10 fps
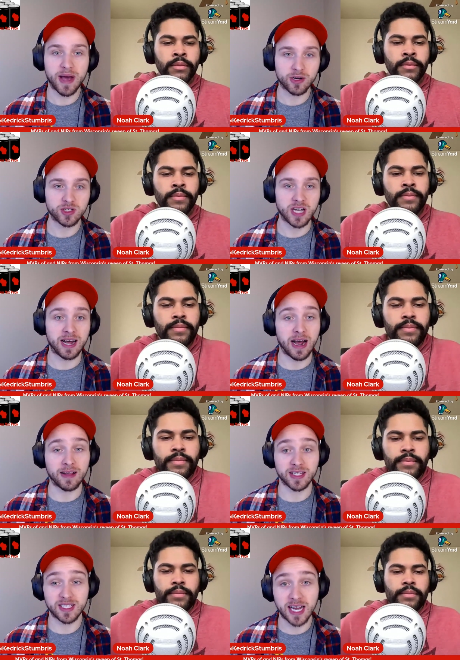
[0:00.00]
Speaker 1: Better
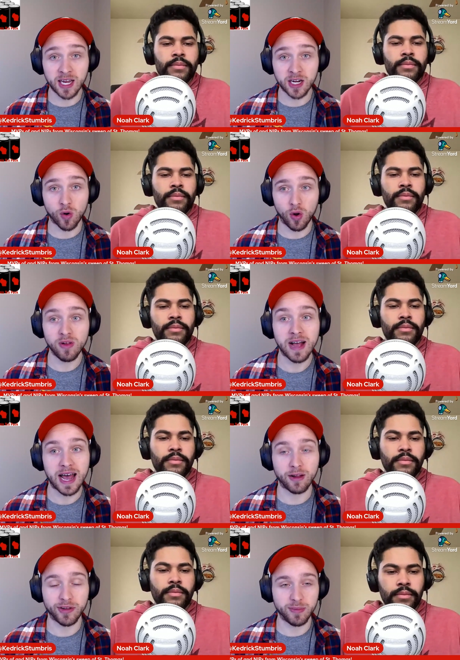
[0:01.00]
on the second goal,
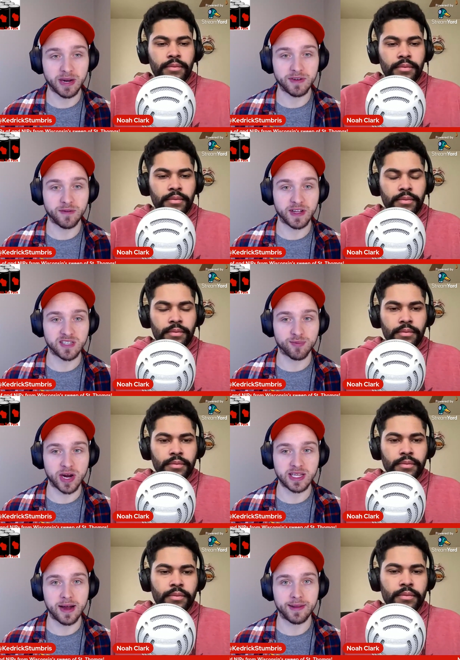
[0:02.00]
had a little bit of a defensive
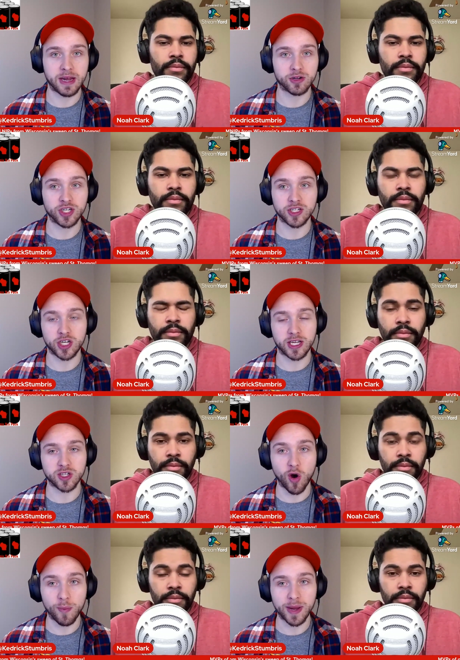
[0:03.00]
breakdown there. She
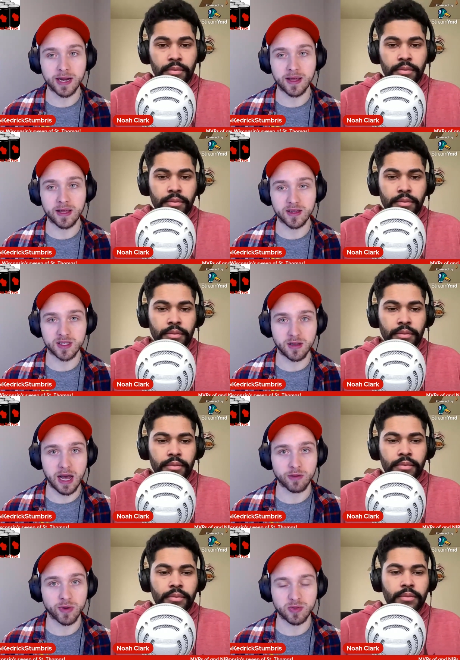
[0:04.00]
gets open in the
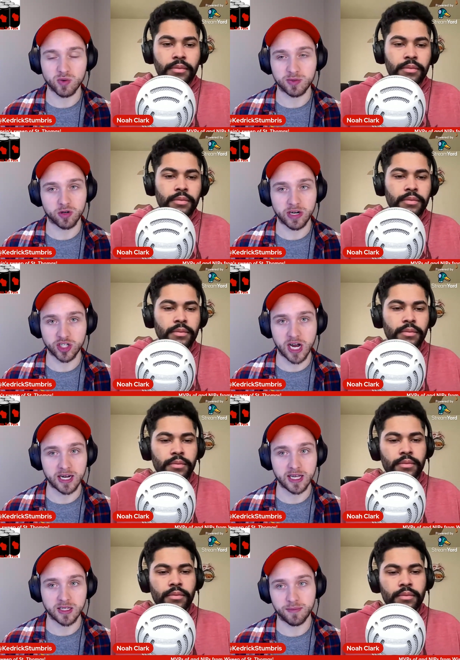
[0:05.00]
slot, rips a great
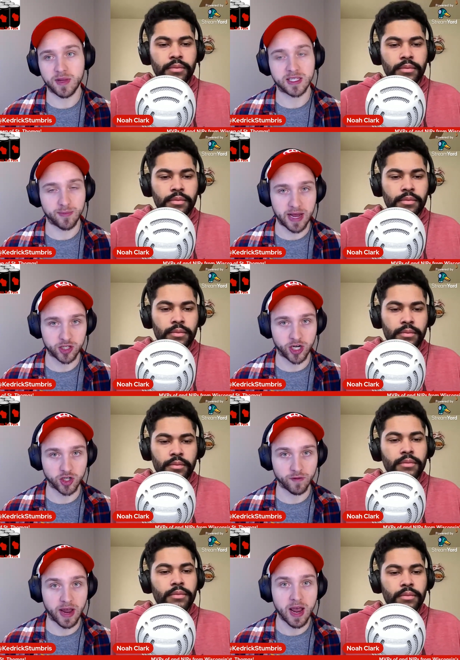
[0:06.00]
shot, gets it past
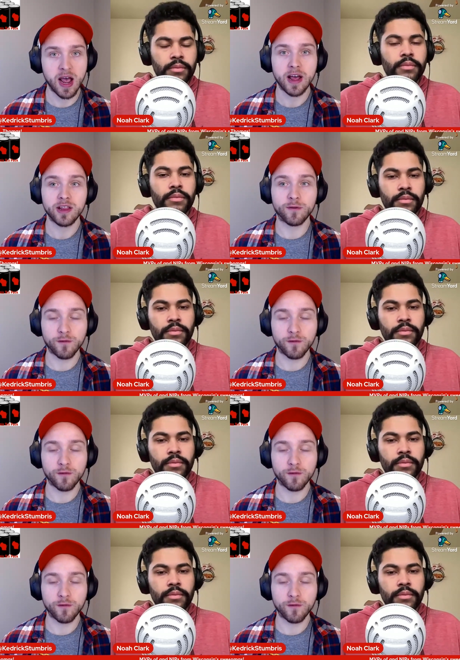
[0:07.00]
Jane Gervais. The